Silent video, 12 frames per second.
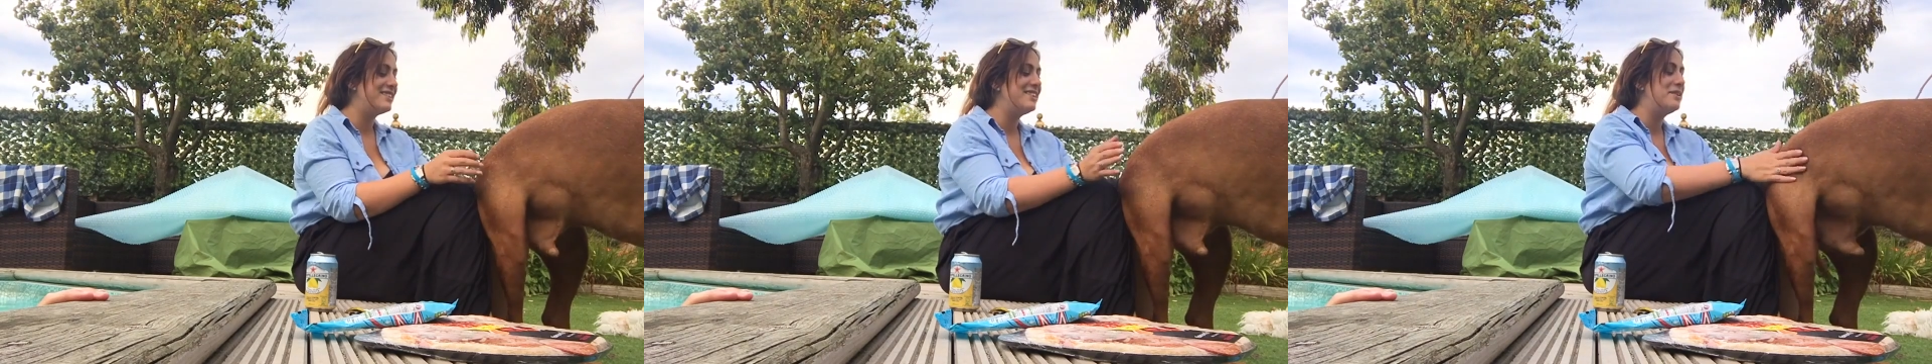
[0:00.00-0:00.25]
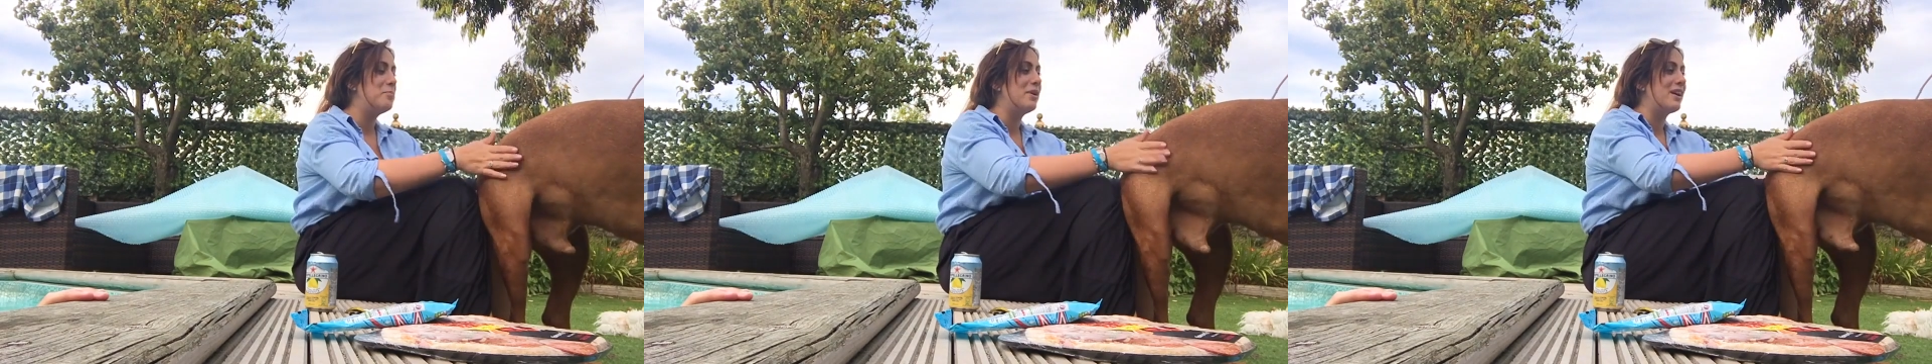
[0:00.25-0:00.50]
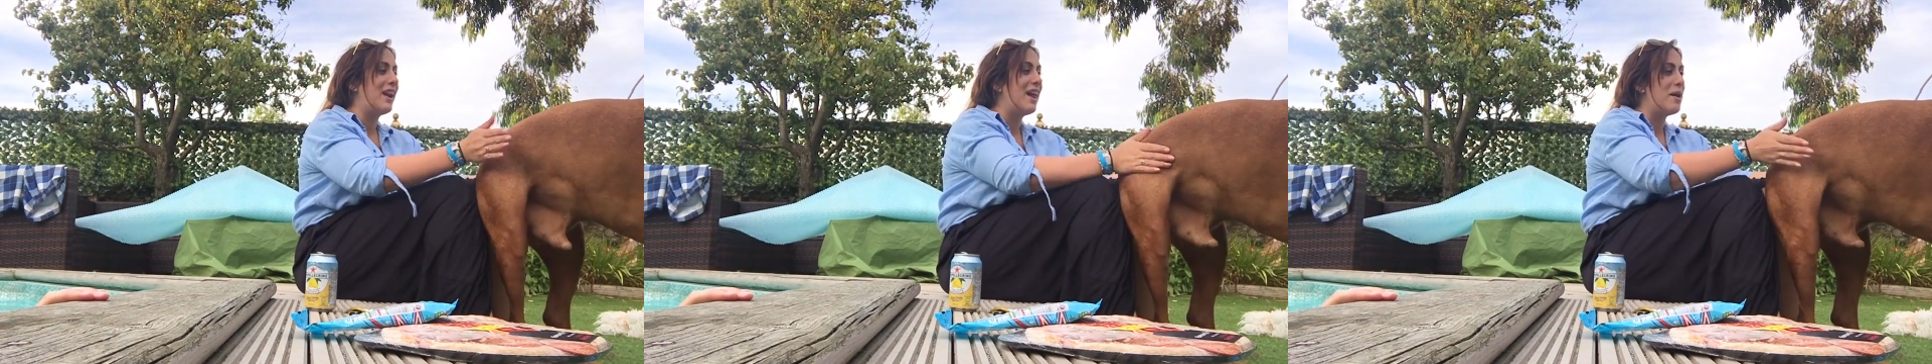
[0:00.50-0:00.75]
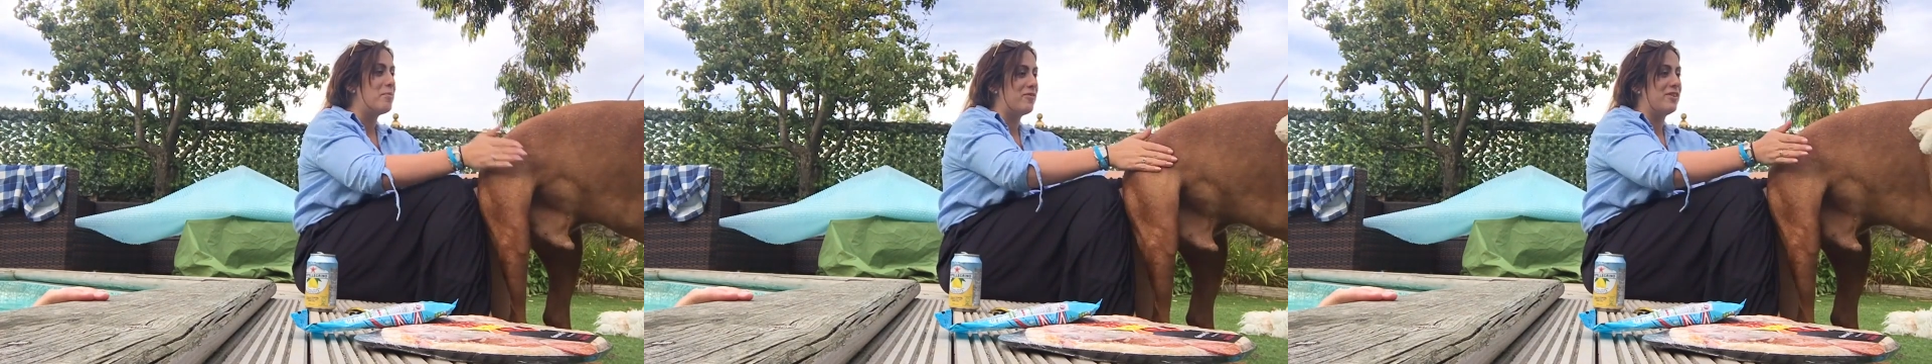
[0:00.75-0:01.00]
just need a bigger
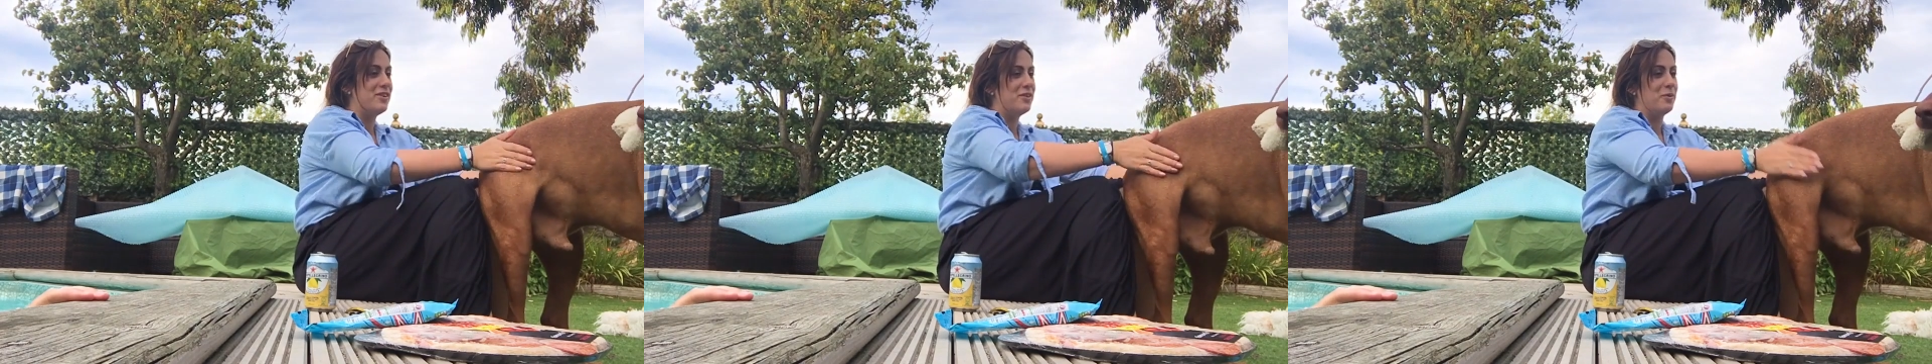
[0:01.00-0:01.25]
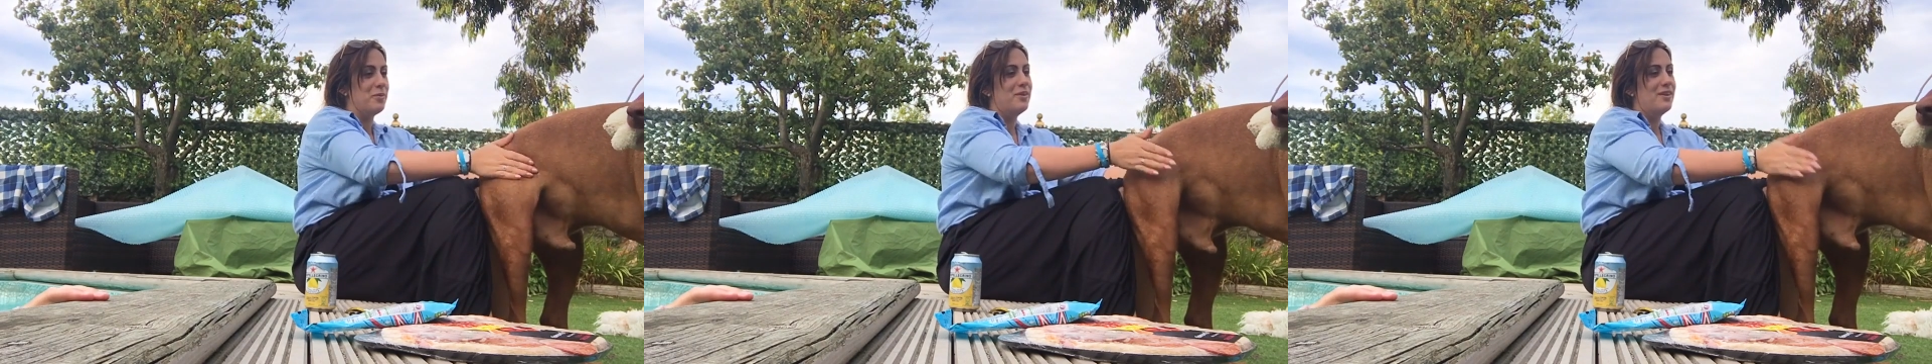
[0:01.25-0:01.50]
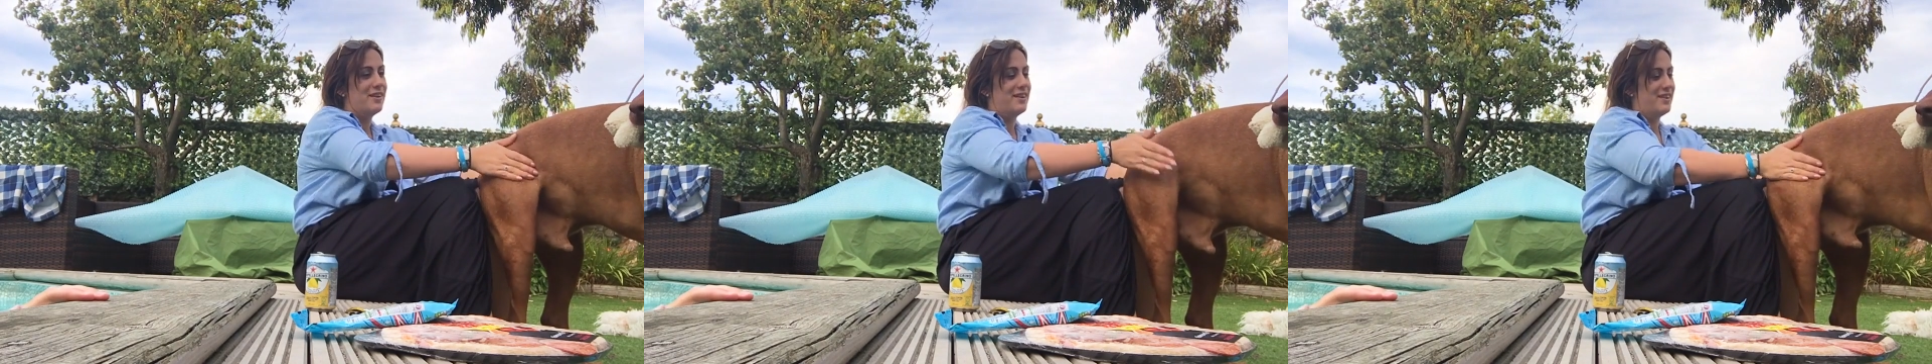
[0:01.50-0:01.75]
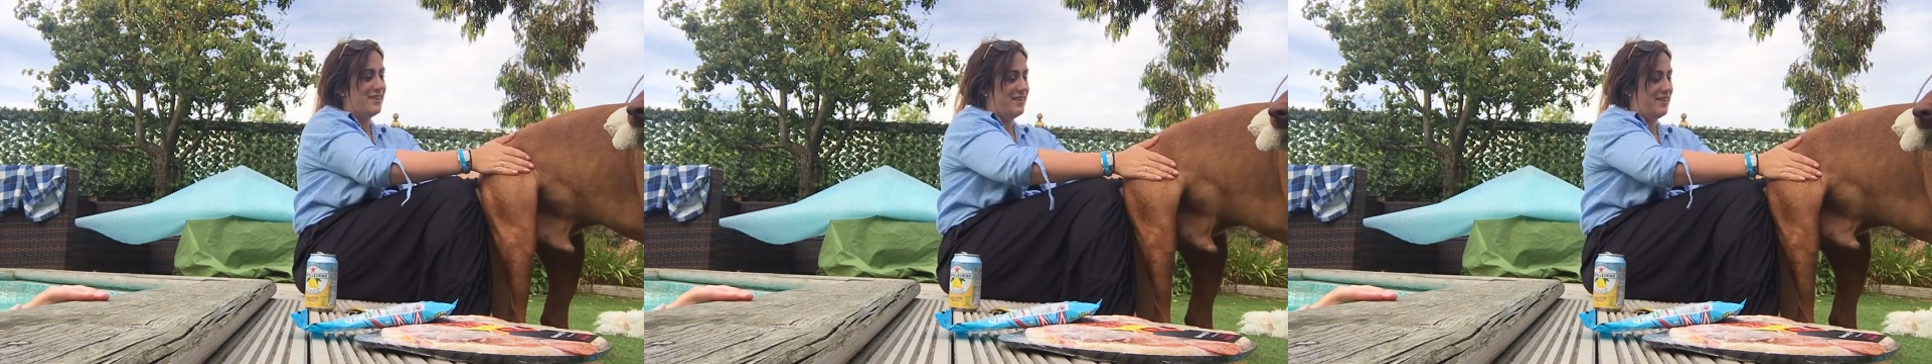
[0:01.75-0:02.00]
lap for you. Don't
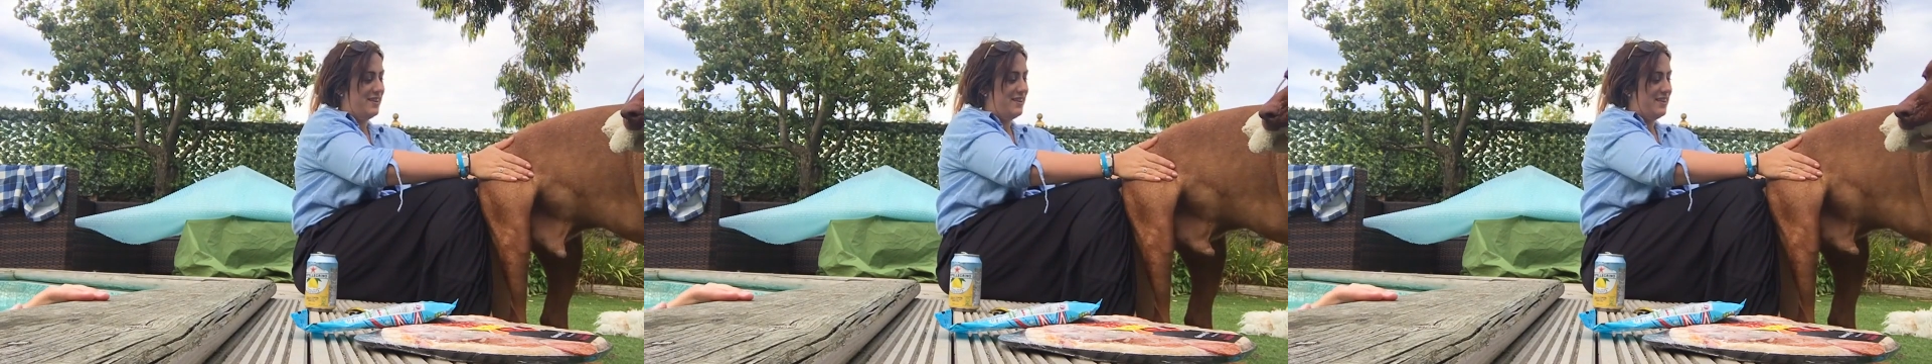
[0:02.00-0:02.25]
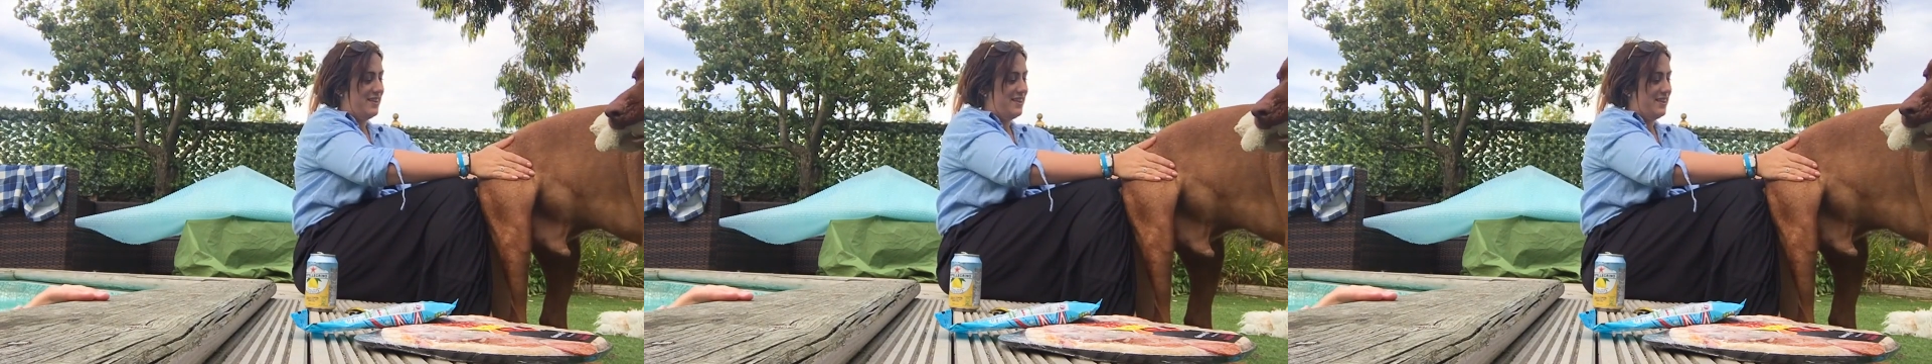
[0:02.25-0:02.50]
marginalise him.